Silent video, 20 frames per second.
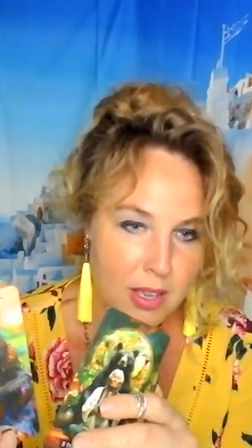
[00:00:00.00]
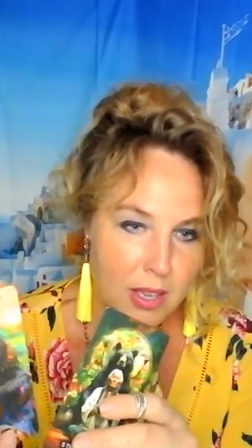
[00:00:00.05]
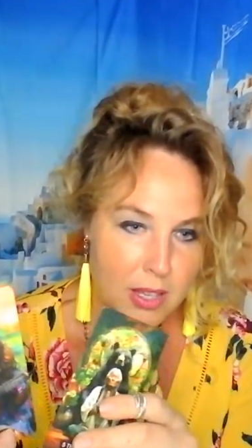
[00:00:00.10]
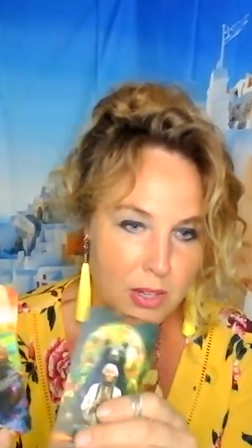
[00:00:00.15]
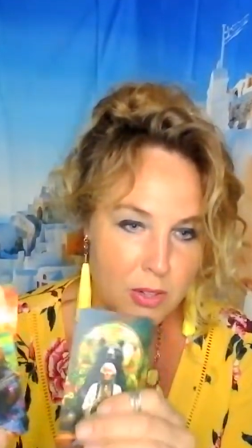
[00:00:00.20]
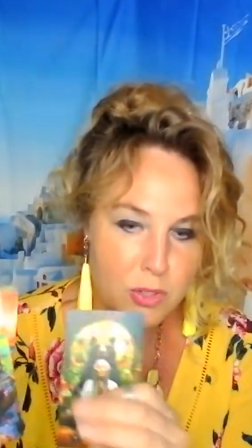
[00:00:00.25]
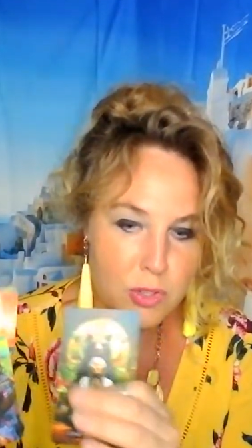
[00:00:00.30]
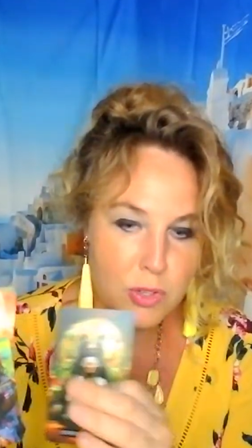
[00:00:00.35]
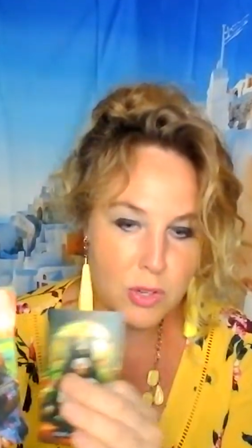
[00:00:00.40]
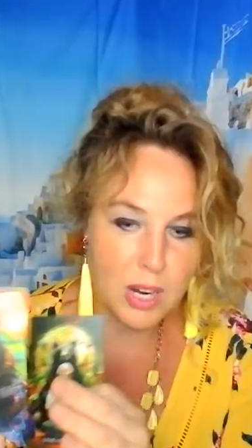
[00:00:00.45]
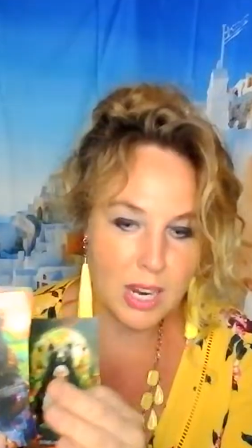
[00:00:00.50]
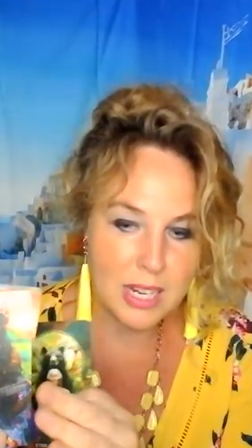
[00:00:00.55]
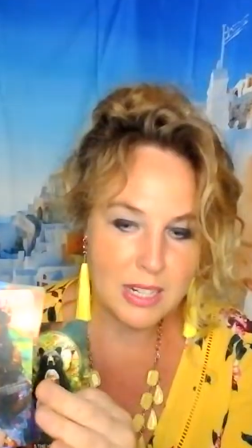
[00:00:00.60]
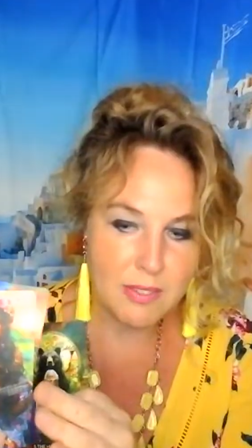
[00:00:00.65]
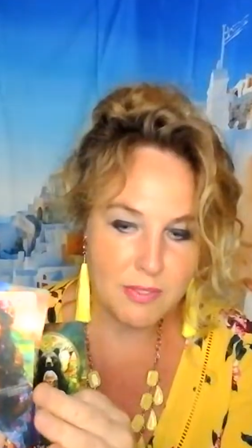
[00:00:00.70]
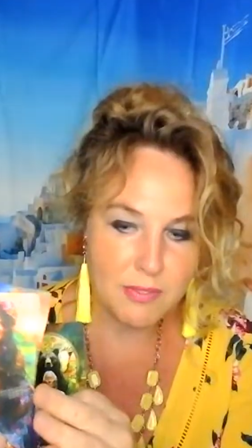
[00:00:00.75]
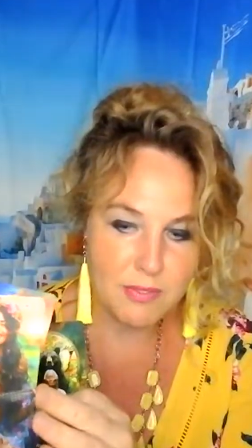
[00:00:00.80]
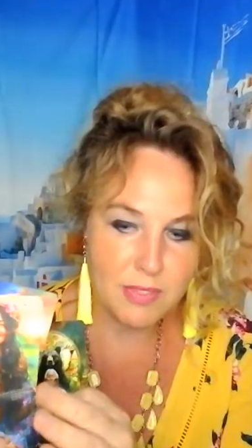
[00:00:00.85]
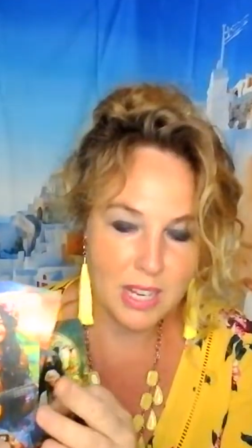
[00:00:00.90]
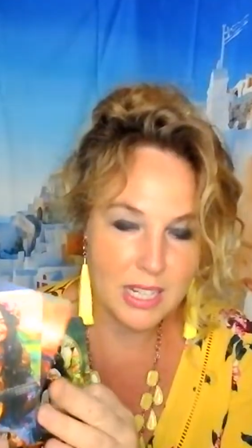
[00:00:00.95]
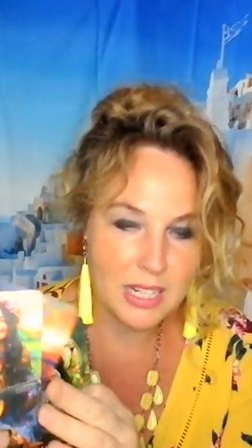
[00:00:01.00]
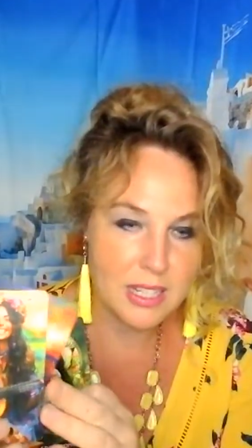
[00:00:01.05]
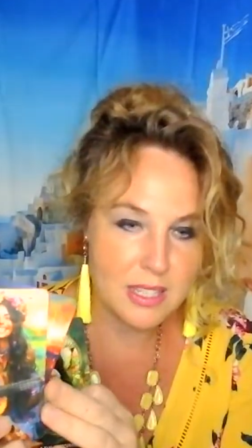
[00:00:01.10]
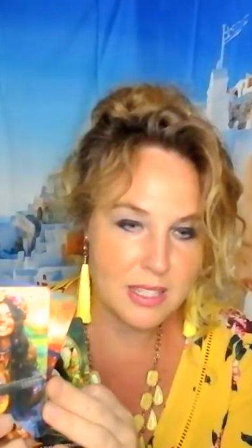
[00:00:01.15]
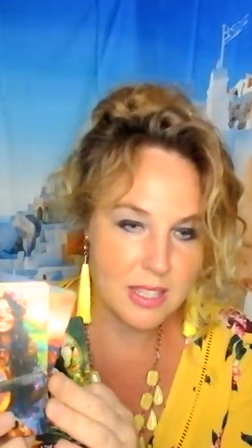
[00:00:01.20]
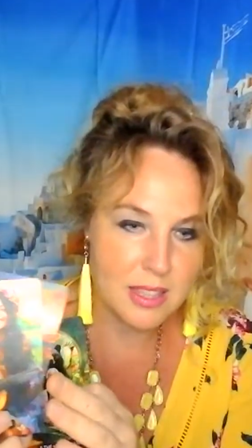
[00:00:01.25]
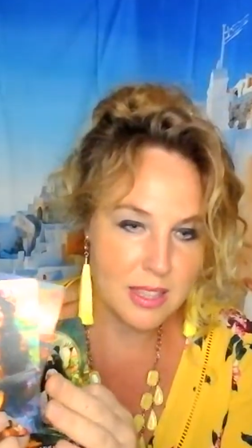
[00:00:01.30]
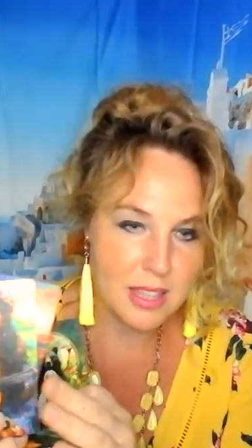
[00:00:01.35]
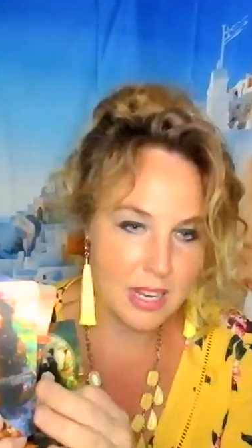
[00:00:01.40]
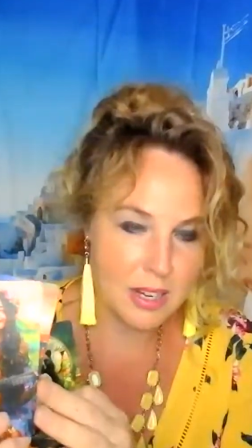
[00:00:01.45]
You're trying to find a
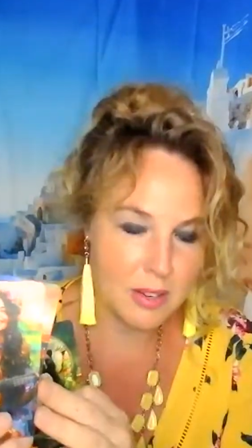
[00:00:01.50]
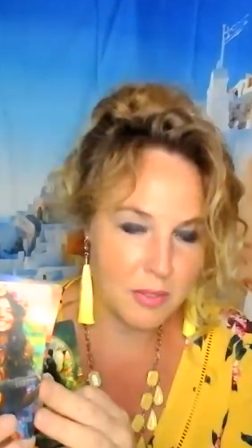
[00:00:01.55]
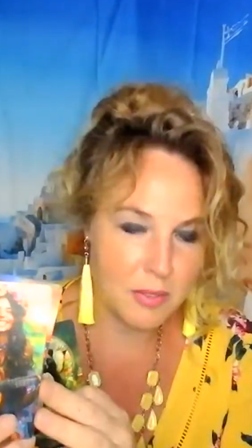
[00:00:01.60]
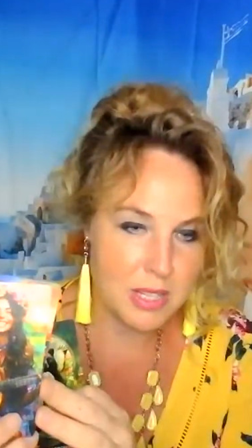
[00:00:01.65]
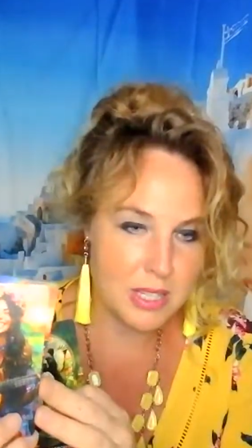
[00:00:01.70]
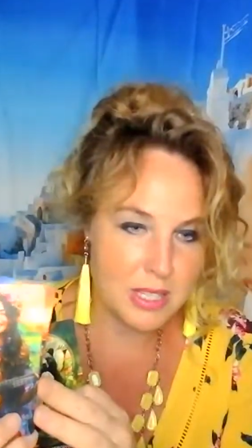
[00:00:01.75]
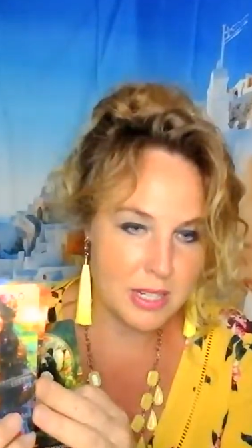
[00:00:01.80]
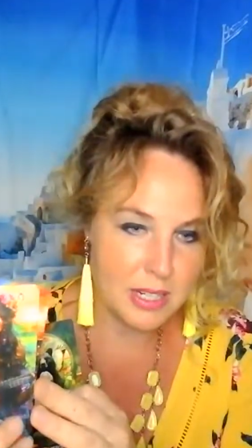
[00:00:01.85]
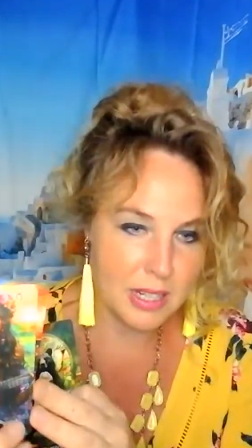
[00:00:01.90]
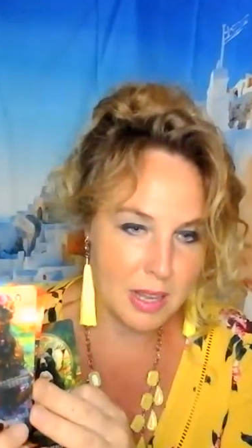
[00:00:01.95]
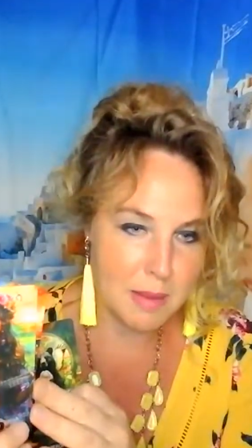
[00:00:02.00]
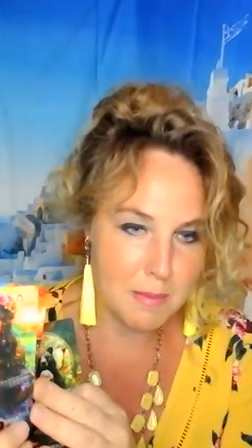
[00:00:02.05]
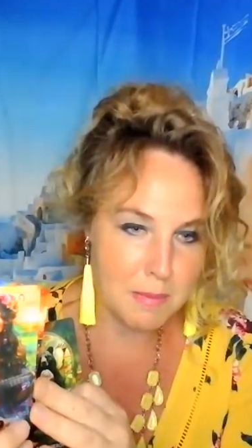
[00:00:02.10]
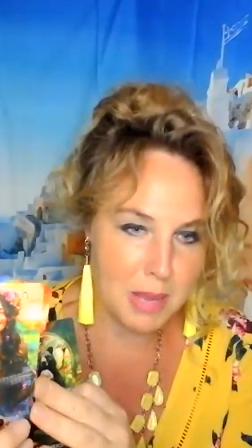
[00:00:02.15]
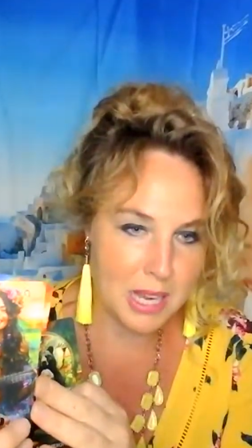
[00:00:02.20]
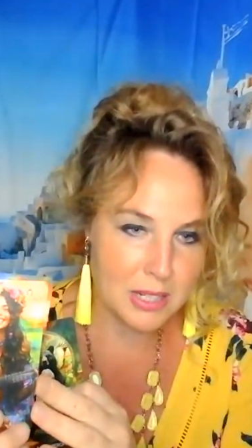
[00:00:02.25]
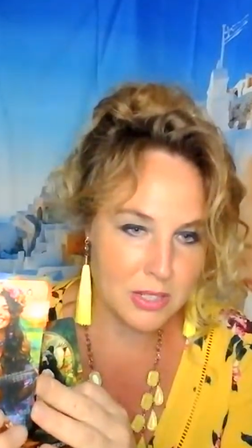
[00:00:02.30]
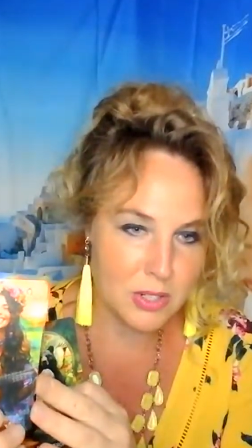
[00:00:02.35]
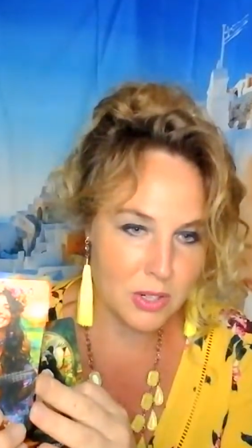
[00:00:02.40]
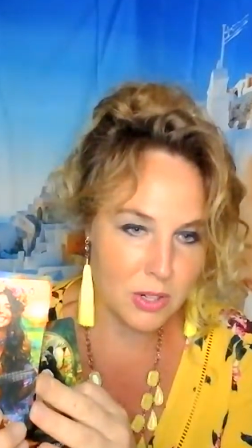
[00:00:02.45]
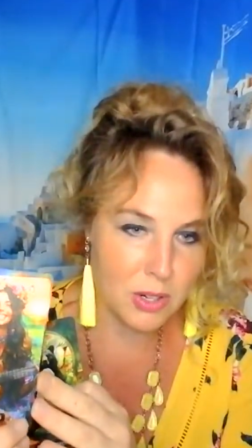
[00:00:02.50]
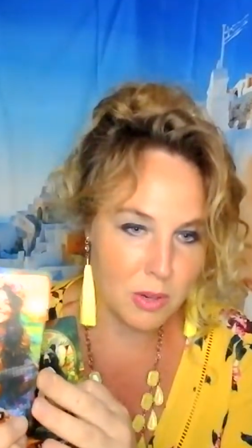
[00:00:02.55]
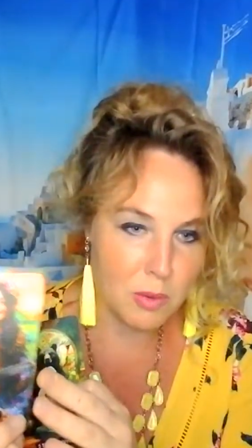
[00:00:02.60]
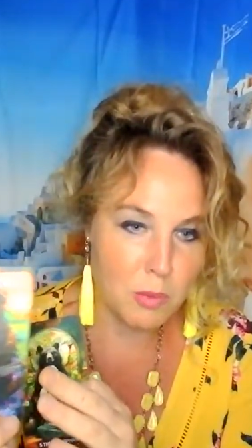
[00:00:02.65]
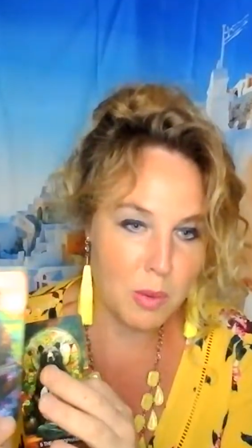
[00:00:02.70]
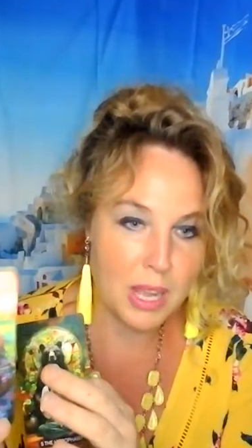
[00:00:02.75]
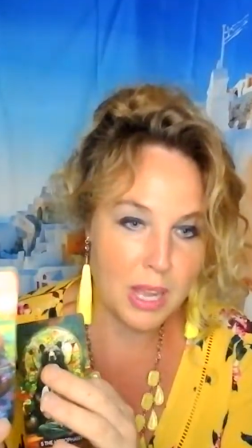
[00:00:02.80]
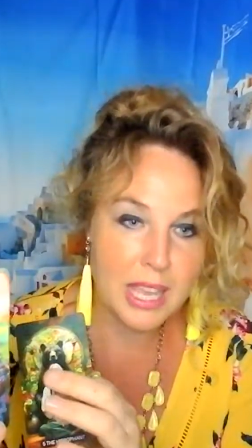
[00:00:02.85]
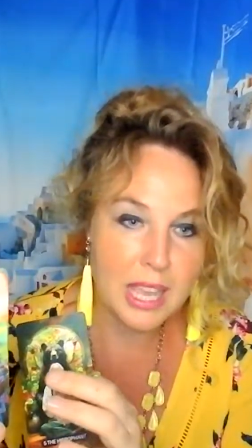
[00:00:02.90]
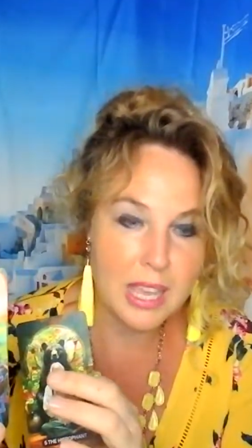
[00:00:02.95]
synthetic reason to come back to her.
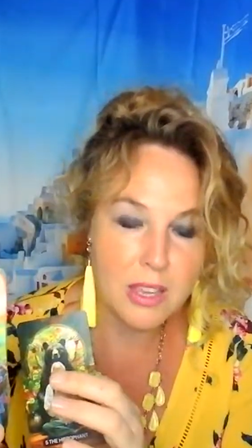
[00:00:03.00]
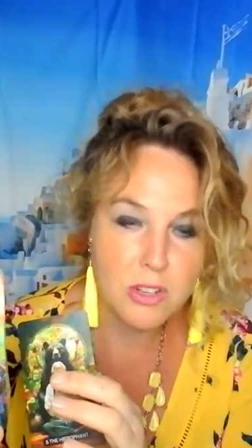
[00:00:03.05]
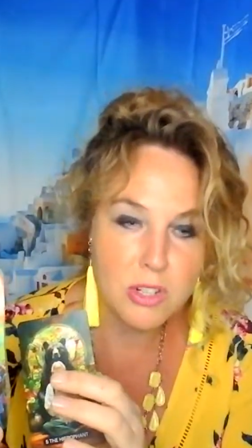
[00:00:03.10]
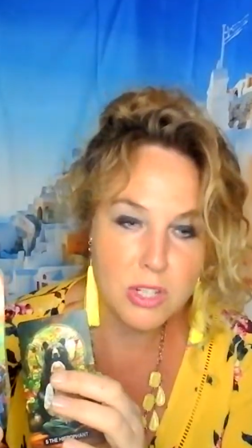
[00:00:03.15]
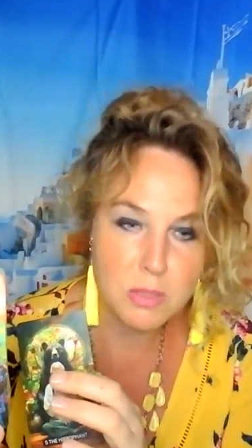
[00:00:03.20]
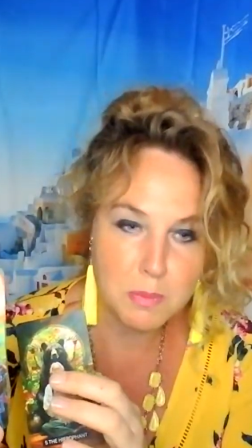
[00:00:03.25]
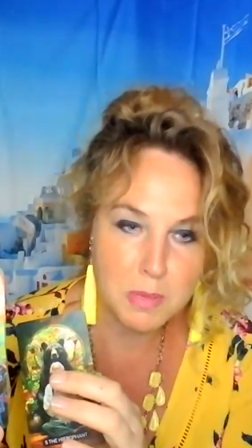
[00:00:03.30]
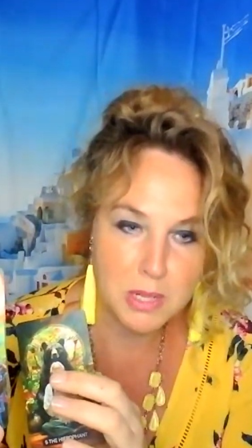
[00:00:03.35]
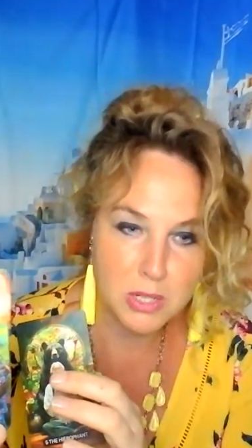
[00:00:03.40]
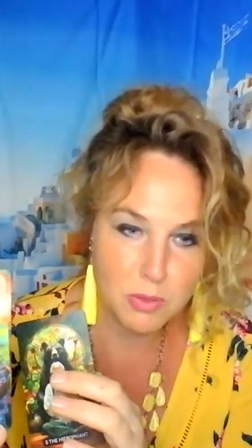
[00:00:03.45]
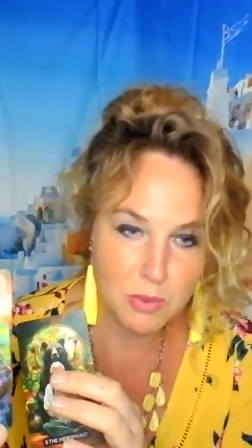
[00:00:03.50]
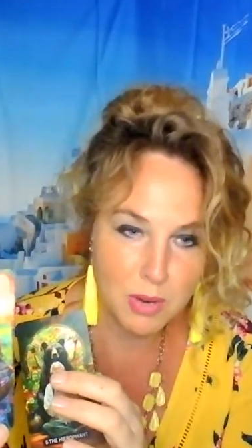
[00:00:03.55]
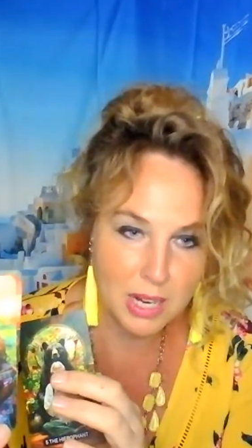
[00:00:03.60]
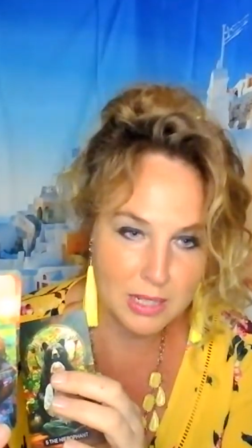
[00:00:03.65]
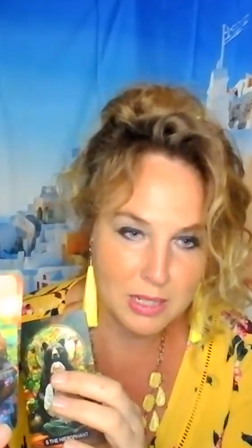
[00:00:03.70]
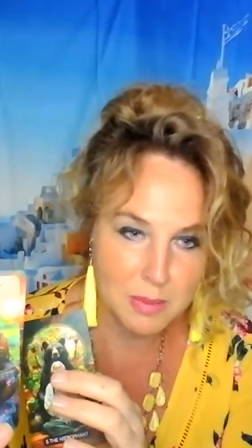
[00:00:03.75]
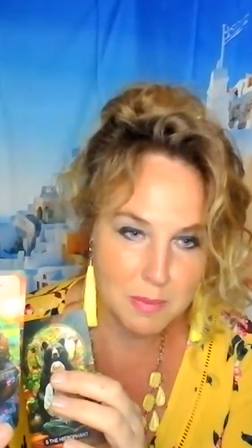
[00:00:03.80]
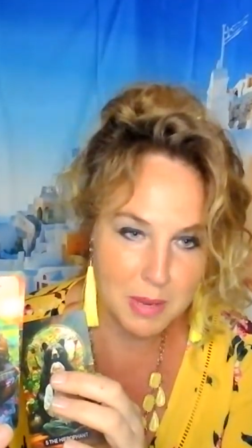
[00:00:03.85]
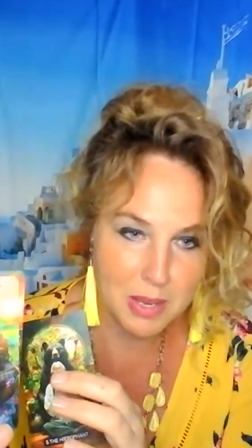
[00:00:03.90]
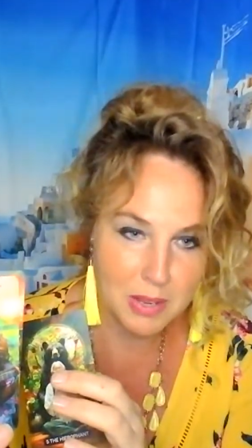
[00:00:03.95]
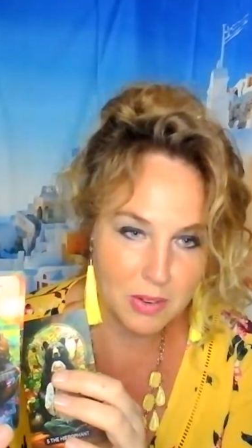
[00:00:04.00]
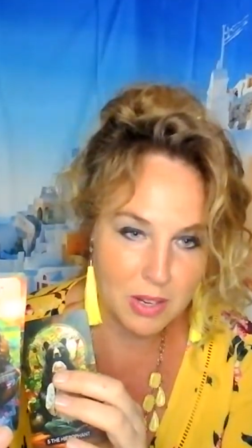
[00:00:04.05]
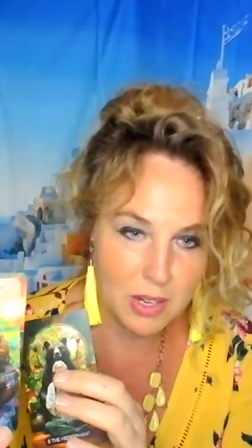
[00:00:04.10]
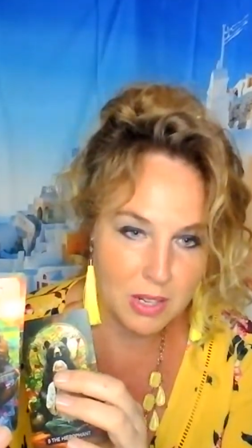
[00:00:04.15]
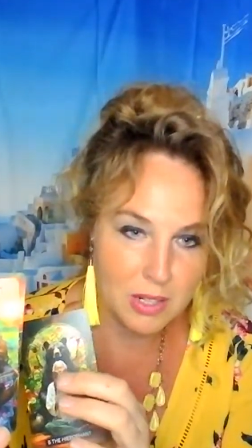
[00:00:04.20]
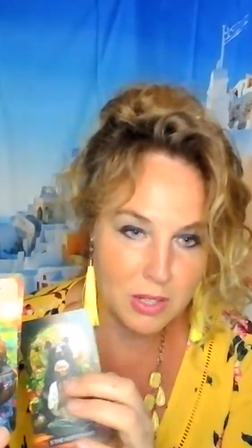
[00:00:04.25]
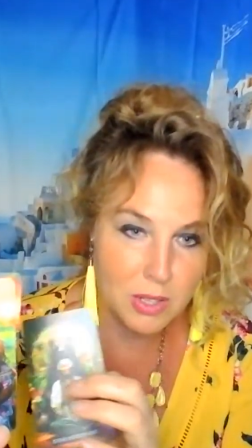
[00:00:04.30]
Why can't you just be direct about it?